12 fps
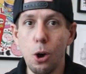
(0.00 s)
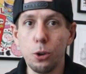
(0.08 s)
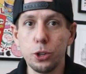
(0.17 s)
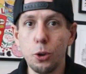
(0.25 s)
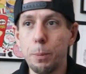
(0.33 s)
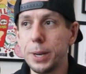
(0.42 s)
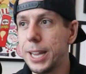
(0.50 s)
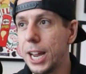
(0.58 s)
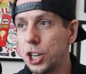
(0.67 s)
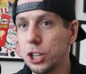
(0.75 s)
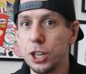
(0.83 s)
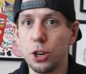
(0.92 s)
also
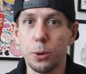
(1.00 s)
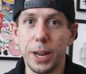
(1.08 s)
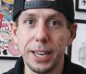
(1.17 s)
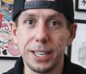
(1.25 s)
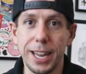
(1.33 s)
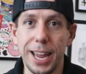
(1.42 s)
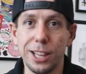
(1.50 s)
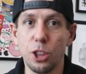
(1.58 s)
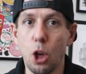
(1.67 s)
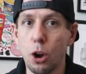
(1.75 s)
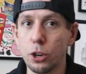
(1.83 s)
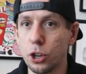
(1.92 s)
potentially creates a
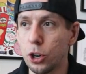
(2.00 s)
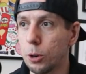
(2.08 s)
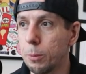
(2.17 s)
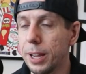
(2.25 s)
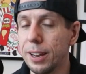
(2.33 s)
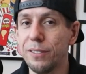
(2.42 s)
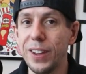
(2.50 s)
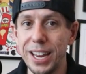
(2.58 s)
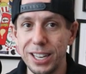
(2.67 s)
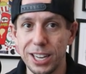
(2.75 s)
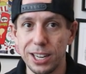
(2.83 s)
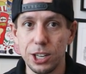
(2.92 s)
long-term
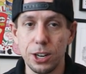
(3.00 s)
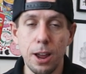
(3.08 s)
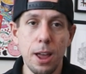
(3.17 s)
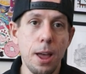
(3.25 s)
advantage.